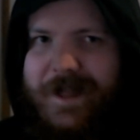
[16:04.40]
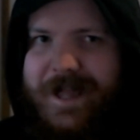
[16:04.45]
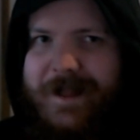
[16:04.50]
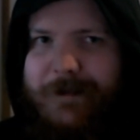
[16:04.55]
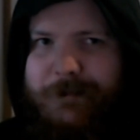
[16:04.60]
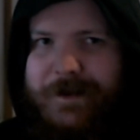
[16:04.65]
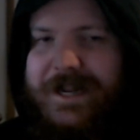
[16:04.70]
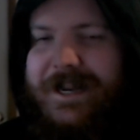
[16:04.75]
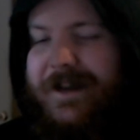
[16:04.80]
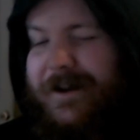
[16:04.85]

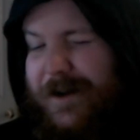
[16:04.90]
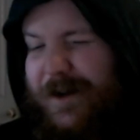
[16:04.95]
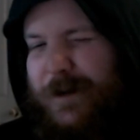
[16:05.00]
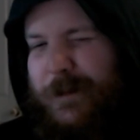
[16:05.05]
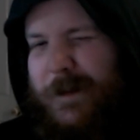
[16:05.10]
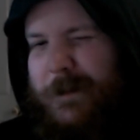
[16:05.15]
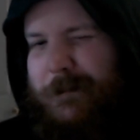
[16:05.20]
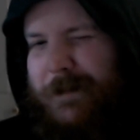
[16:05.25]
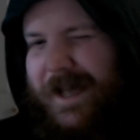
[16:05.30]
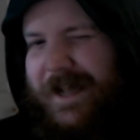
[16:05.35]
being a little
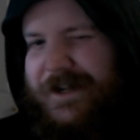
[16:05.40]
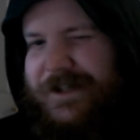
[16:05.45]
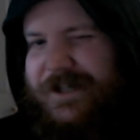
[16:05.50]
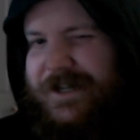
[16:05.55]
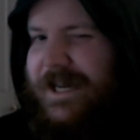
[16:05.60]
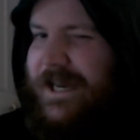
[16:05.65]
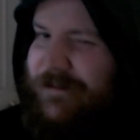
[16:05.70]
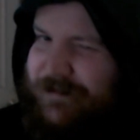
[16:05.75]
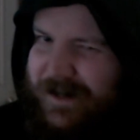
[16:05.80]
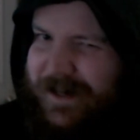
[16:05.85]
bit
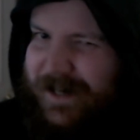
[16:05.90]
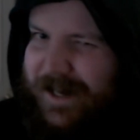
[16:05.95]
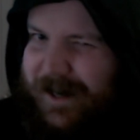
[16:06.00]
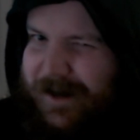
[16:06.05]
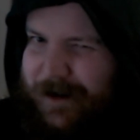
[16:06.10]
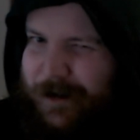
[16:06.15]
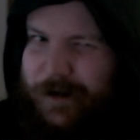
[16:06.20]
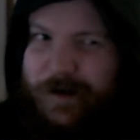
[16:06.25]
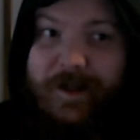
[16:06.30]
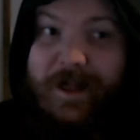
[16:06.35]
patient, even
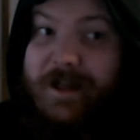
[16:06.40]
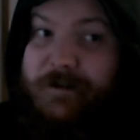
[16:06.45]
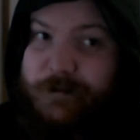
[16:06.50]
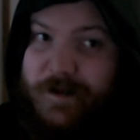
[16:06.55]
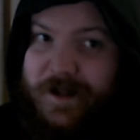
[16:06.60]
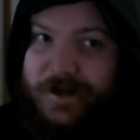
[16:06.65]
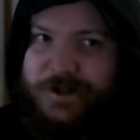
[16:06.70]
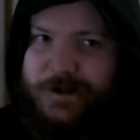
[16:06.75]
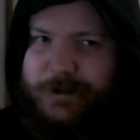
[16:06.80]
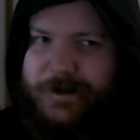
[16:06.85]
though I have
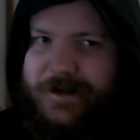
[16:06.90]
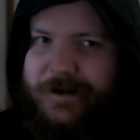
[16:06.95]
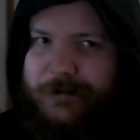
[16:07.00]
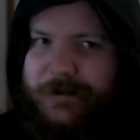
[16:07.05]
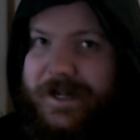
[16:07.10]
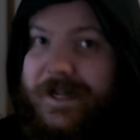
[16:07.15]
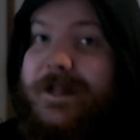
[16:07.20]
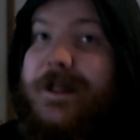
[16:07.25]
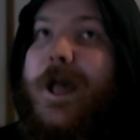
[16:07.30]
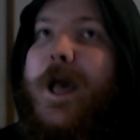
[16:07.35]
actually been
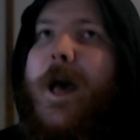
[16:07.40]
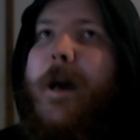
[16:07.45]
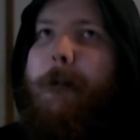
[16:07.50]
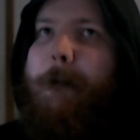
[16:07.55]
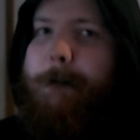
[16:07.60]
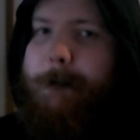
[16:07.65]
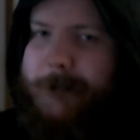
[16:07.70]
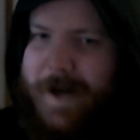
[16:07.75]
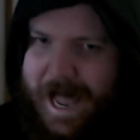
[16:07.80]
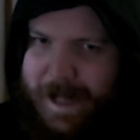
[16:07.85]
away.
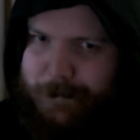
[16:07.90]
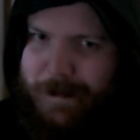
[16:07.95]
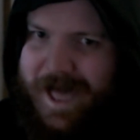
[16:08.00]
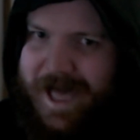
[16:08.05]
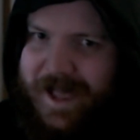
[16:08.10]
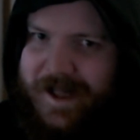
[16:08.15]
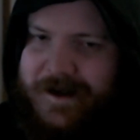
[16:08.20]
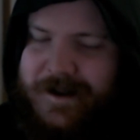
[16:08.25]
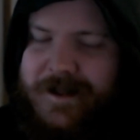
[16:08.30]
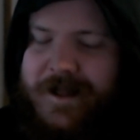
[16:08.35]
My
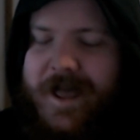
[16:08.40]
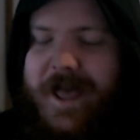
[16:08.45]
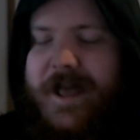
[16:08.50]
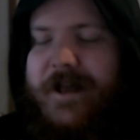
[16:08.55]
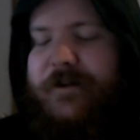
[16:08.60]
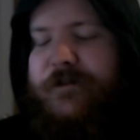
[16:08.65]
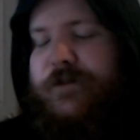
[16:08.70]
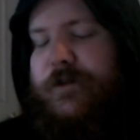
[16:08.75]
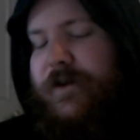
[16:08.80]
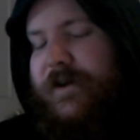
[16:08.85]
bad,
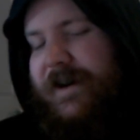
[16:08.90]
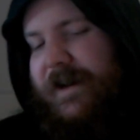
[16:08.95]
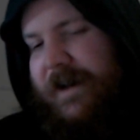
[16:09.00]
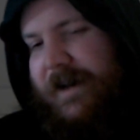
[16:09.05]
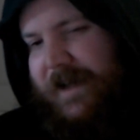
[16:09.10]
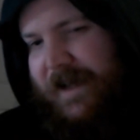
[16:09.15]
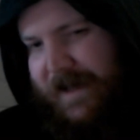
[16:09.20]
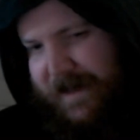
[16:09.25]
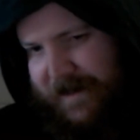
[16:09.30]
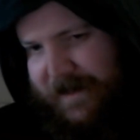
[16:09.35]
for
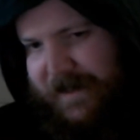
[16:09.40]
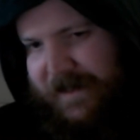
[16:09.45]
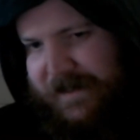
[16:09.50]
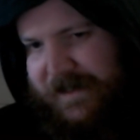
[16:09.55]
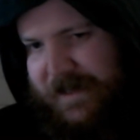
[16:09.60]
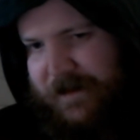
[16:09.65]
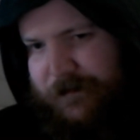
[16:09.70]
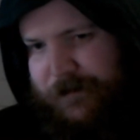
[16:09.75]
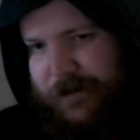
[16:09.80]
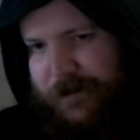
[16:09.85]
another
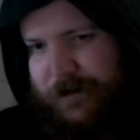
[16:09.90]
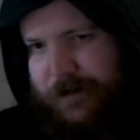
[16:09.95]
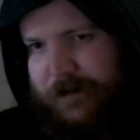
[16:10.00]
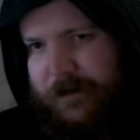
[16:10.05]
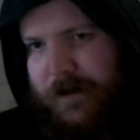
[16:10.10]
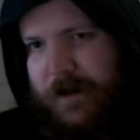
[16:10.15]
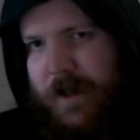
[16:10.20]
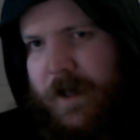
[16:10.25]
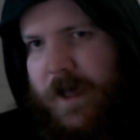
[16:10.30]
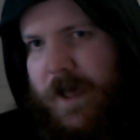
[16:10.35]
dev
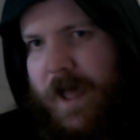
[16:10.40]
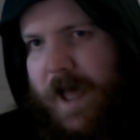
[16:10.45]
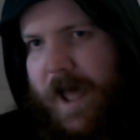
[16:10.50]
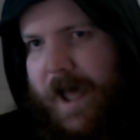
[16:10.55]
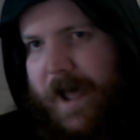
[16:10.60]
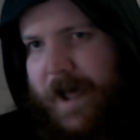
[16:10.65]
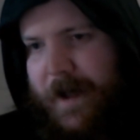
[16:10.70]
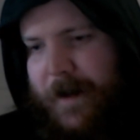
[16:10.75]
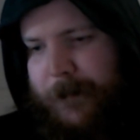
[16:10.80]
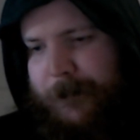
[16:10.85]
vlog.
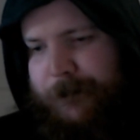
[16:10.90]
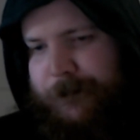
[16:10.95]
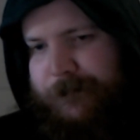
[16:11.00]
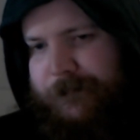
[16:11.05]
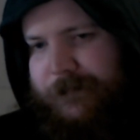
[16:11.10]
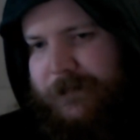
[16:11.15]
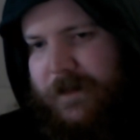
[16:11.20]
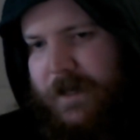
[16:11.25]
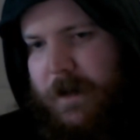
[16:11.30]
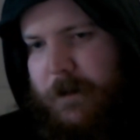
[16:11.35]

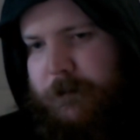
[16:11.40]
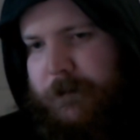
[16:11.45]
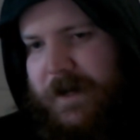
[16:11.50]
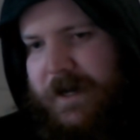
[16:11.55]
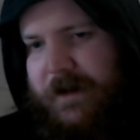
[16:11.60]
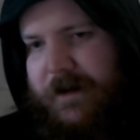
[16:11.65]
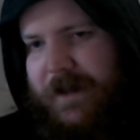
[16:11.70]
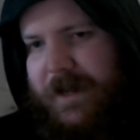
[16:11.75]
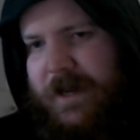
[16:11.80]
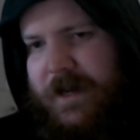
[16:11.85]

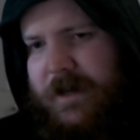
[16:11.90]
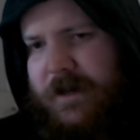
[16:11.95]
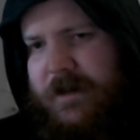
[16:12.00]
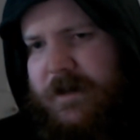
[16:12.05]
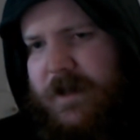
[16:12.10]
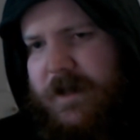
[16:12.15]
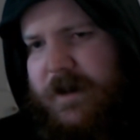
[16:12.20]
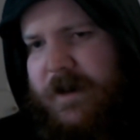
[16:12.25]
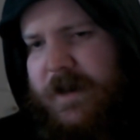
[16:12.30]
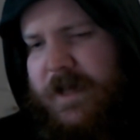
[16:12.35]
But
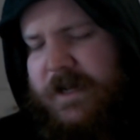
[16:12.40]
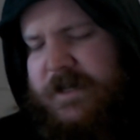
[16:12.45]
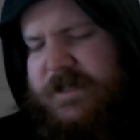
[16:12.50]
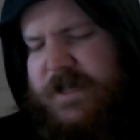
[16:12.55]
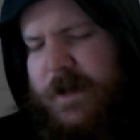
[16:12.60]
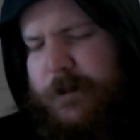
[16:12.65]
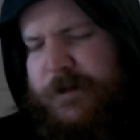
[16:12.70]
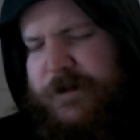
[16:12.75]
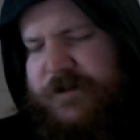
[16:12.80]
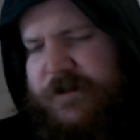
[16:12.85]
in
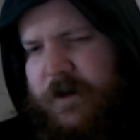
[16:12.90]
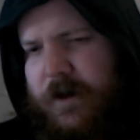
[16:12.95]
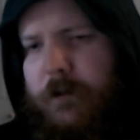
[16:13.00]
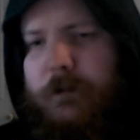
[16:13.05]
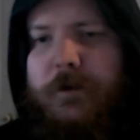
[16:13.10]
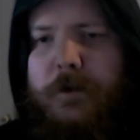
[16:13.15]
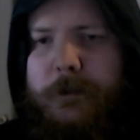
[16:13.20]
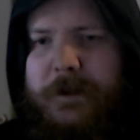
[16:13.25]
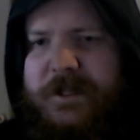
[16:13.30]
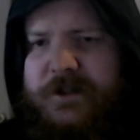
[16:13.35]
next episode, I
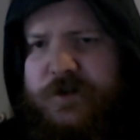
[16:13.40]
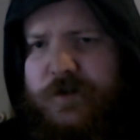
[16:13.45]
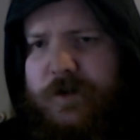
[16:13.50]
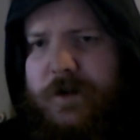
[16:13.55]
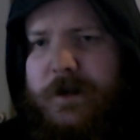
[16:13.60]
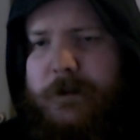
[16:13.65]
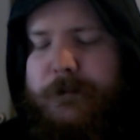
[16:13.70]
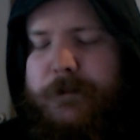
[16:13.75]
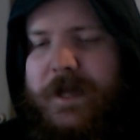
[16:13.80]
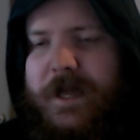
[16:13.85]
will be
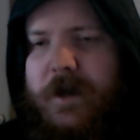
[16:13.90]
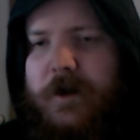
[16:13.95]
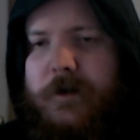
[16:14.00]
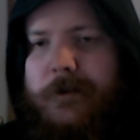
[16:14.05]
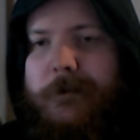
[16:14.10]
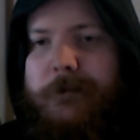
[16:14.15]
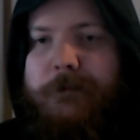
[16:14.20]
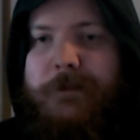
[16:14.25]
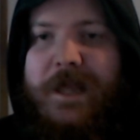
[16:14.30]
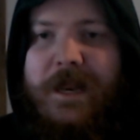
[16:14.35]
talking
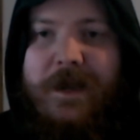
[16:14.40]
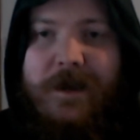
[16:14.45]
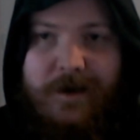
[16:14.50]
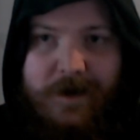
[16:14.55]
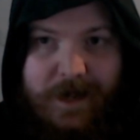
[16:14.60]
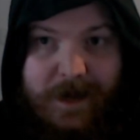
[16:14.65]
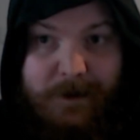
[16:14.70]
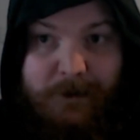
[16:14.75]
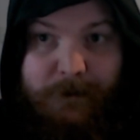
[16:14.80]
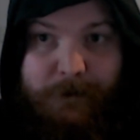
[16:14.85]
about
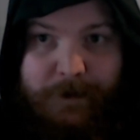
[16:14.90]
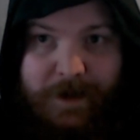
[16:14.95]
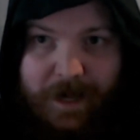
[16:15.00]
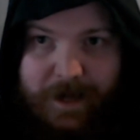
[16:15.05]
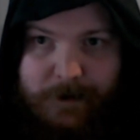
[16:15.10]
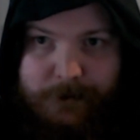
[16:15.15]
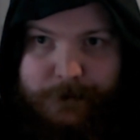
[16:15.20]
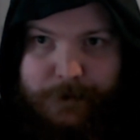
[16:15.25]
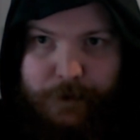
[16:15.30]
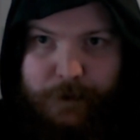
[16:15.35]
pen and
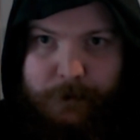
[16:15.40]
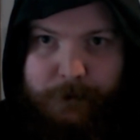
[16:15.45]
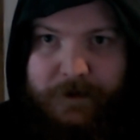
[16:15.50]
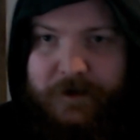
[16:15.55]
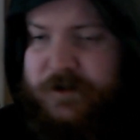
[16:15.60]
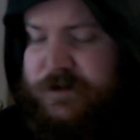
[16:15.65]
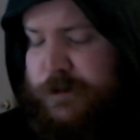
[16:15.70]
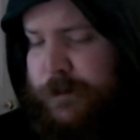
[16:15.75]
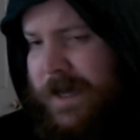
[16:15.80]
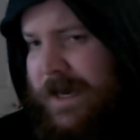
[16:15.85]
paper,
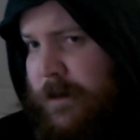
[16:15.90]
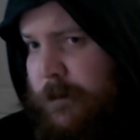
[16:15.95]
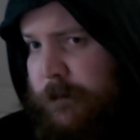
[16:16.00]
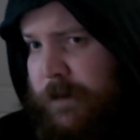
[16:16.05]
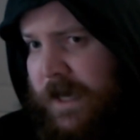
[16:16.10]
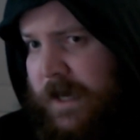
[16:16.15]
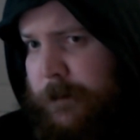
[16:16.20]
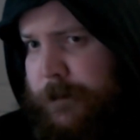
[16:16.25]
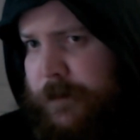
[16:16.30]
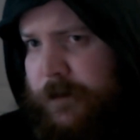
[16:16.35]
because pen and
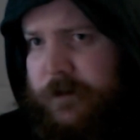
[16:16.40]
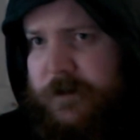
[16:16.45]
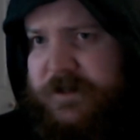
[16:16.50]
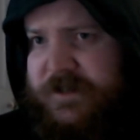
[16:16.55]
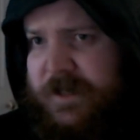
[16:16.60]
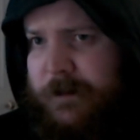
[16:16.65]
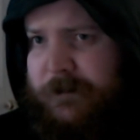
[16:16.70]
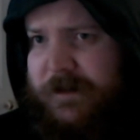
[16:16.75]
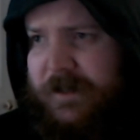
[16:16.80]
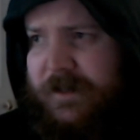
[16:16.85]
paper is
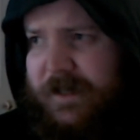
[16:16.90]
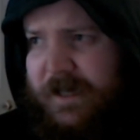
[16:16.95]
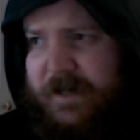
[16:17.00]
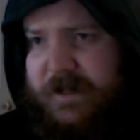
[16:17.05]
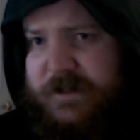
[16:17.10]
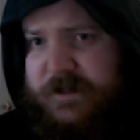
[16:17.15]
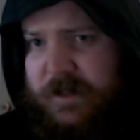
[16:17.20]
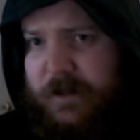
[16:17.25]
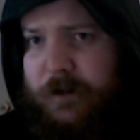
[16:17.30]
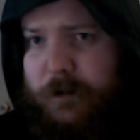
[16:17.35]
something that
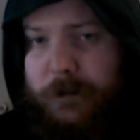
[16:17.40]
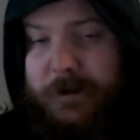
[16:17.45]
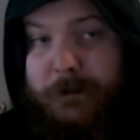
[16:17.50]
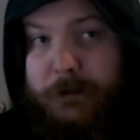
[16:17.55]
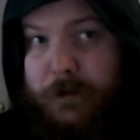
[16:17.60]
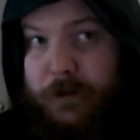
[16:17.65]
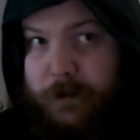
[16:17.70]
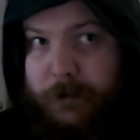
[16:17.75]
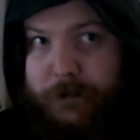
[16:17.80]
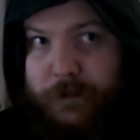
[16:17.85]
is a little bit
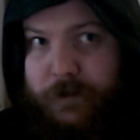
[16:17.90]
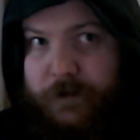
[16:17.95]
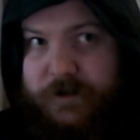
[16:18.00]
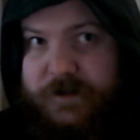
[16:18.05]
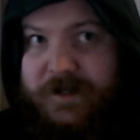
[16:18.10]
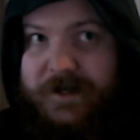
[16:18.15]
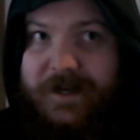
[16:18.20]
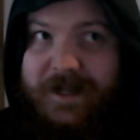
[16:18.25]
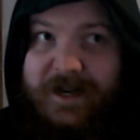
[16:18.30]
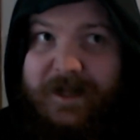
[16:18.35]
more
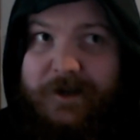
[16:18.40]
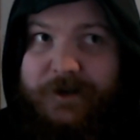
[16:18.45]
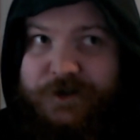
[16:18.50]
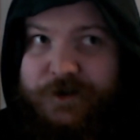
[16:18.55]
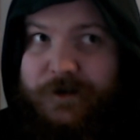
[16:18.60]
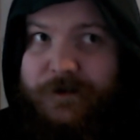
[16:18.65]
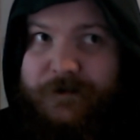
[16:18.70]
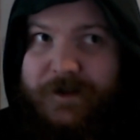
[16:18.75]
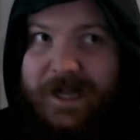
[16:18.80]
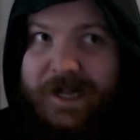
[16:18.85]
important that I
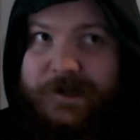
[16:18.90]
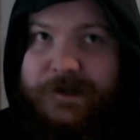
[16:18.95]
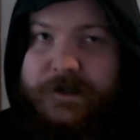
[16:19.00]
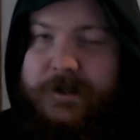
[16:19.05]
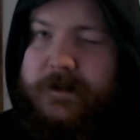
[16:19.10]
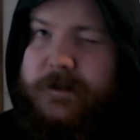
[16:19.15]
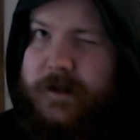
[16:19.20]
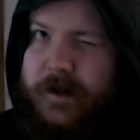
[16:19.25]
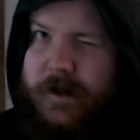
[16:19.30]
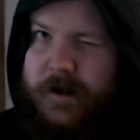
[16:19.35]
should have actually
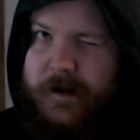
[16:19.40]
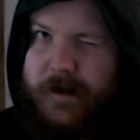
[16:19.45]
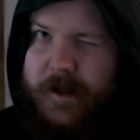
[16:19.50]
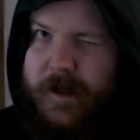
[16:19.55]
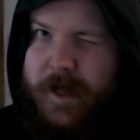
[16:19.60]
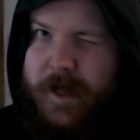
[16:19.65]
done